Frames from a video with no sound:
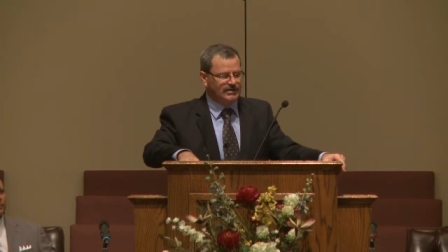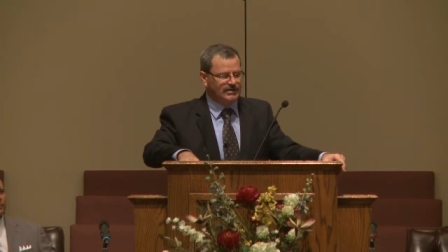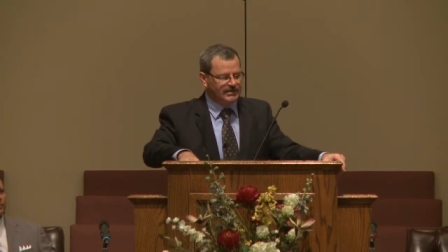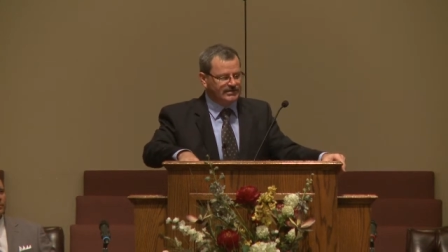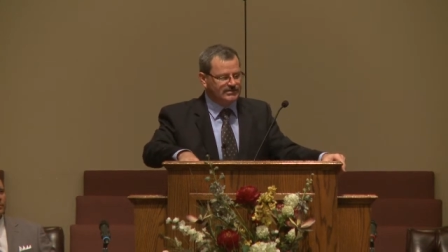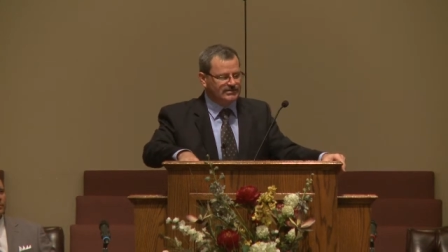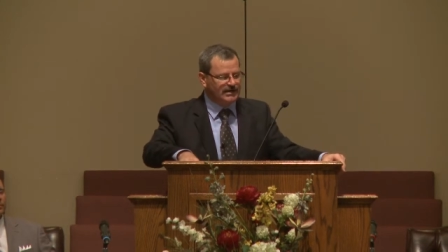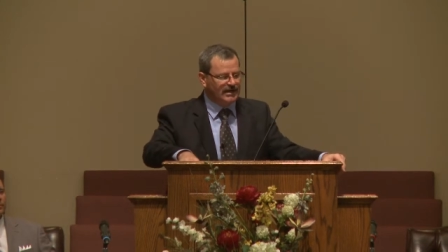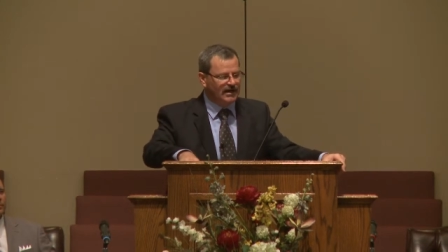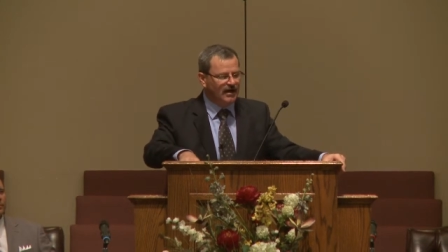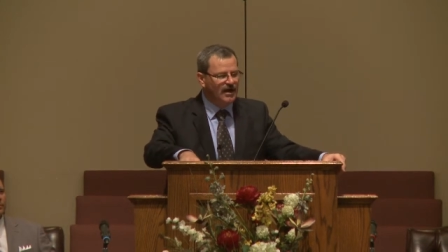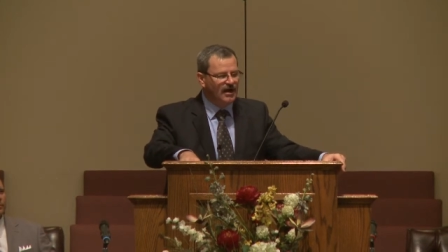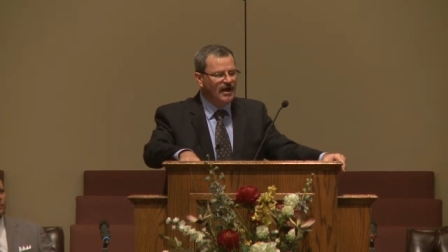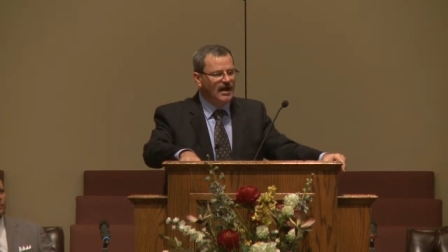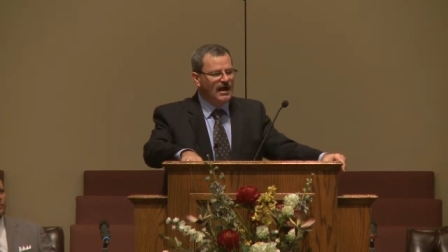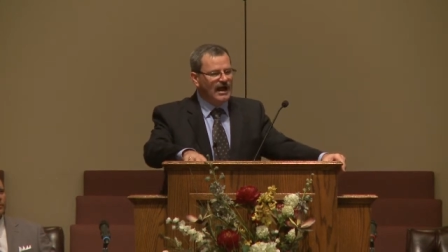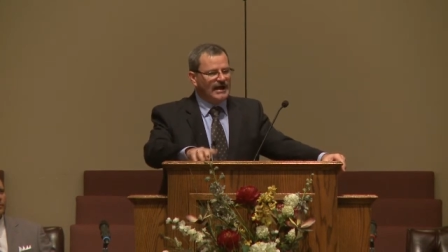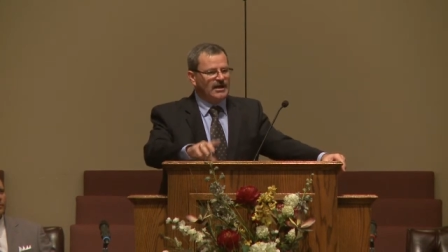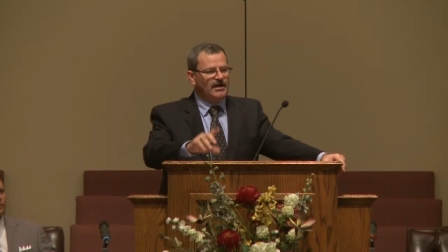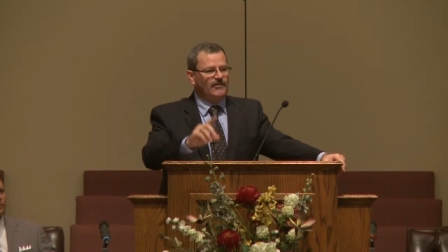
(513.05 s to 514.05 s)
is there.
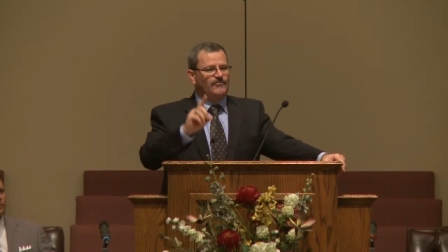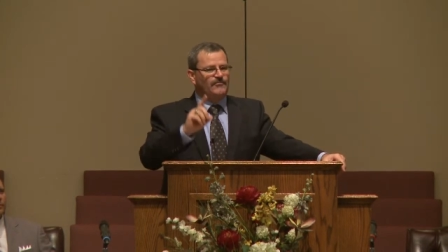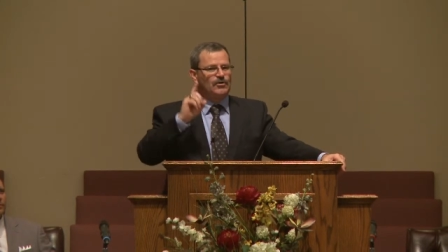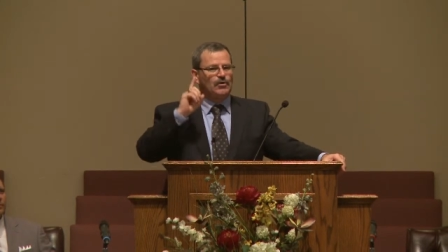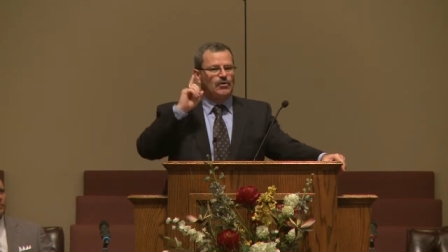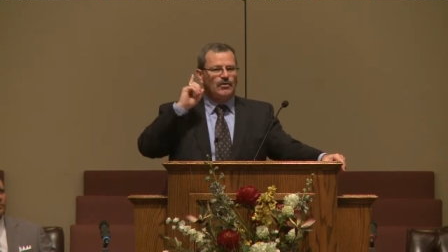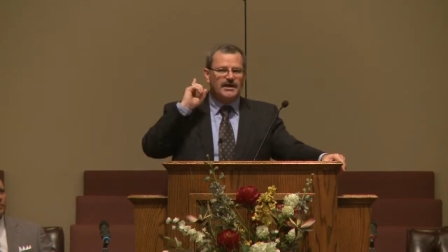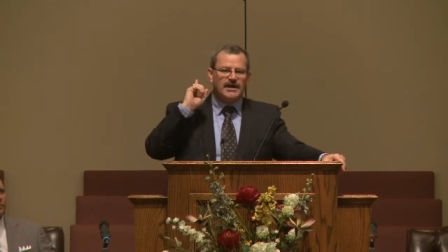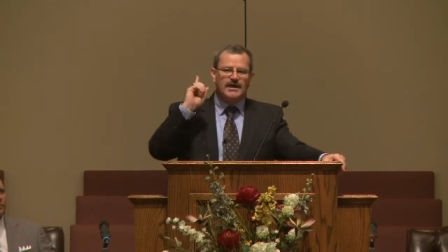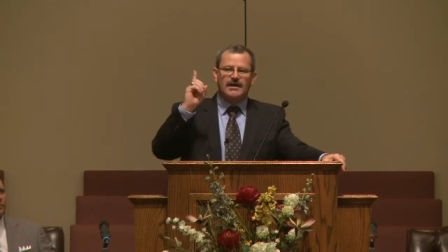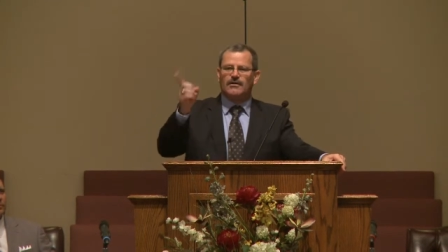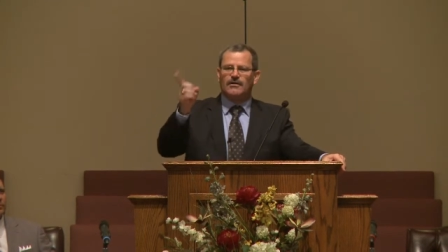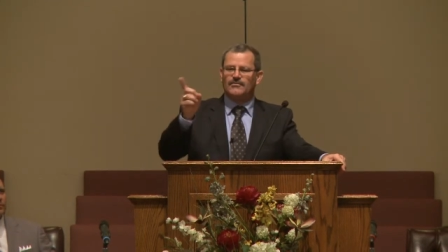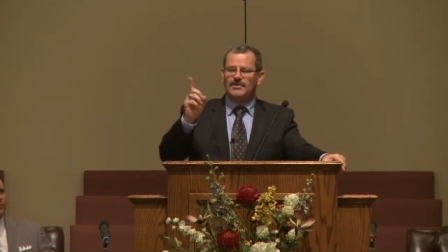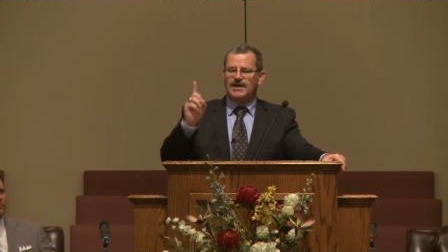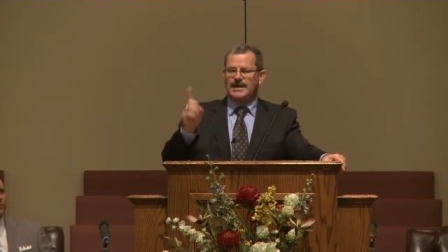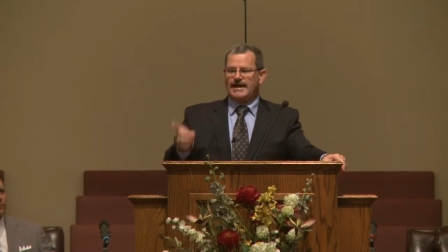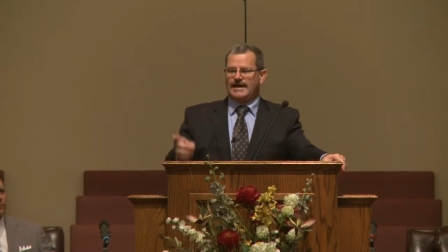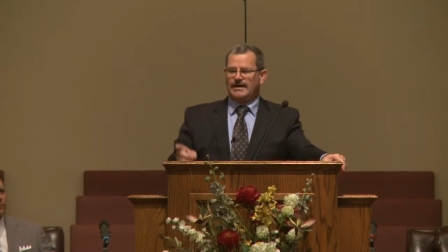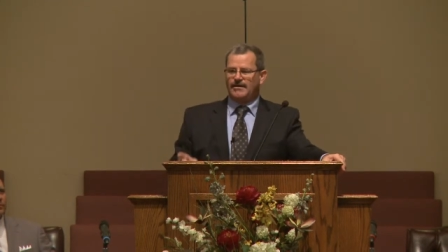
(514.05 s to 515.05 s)
And if you'll hear
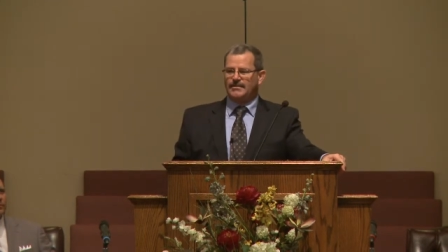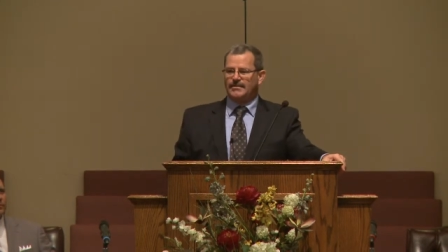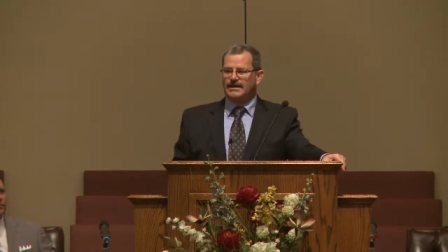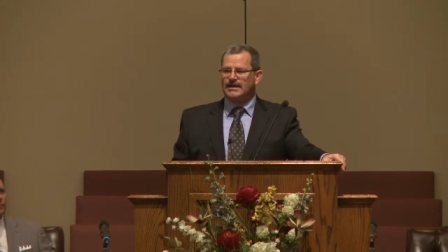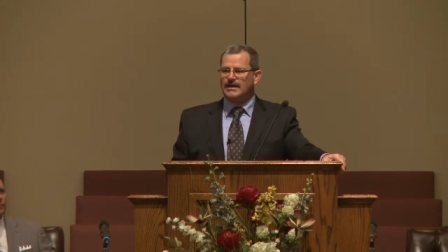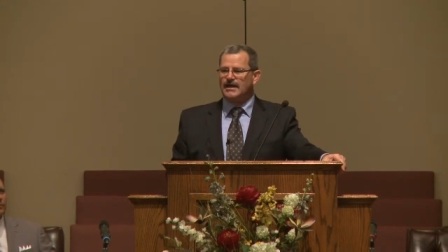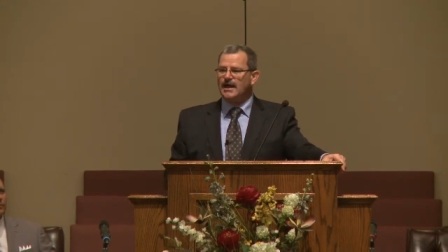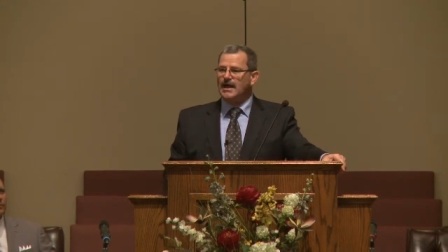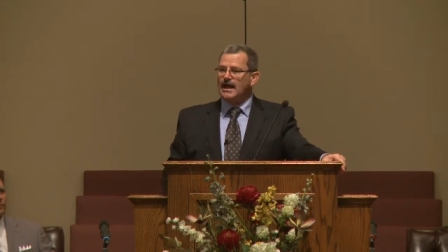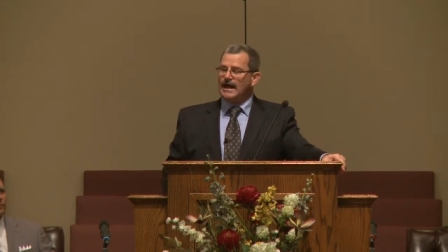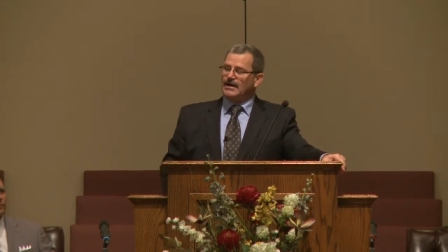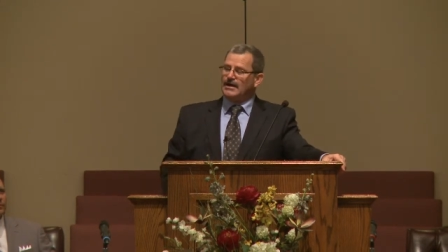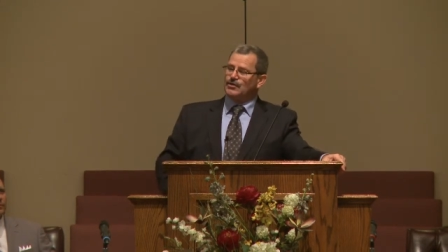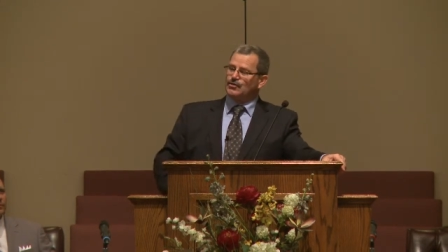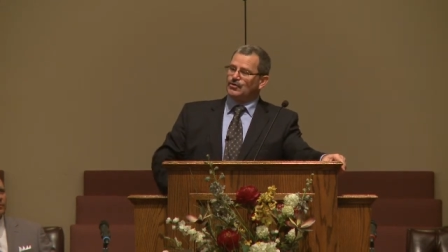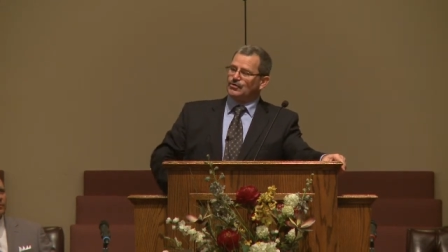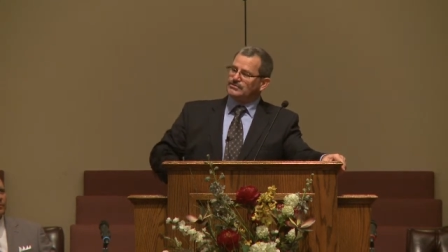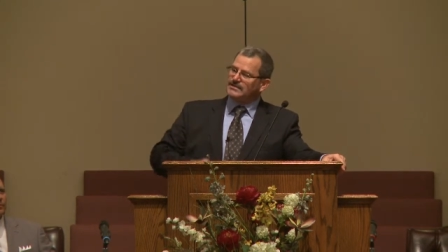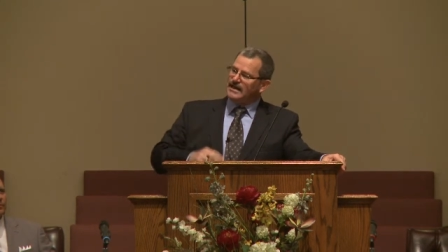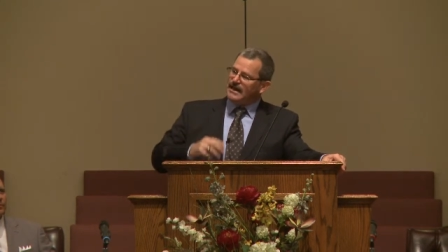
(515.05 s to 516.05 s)
the enemy and
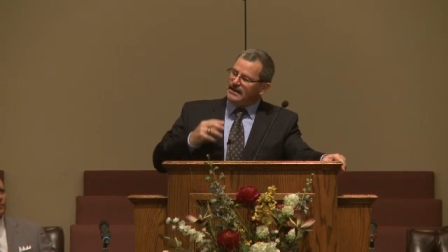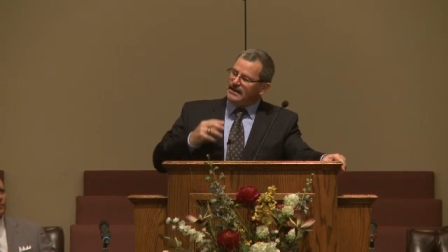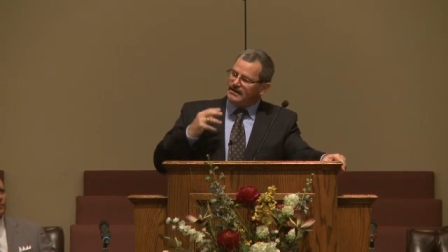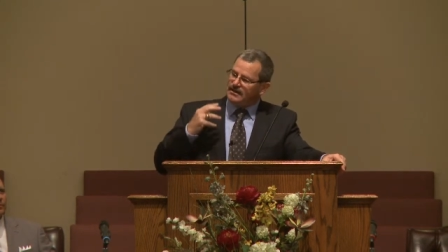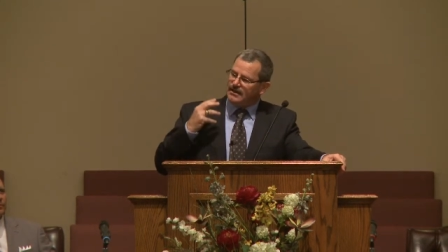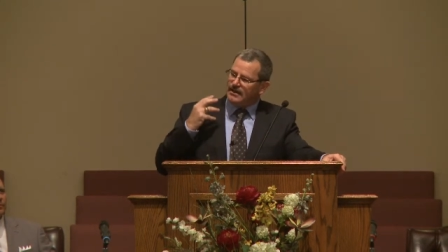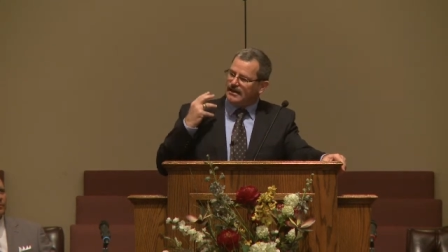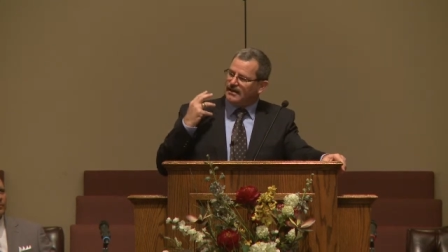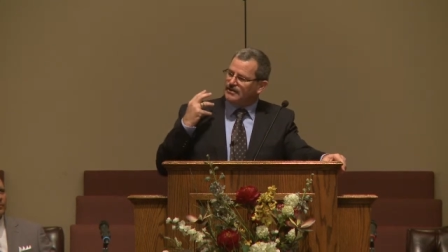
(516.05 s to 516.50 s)
you'll take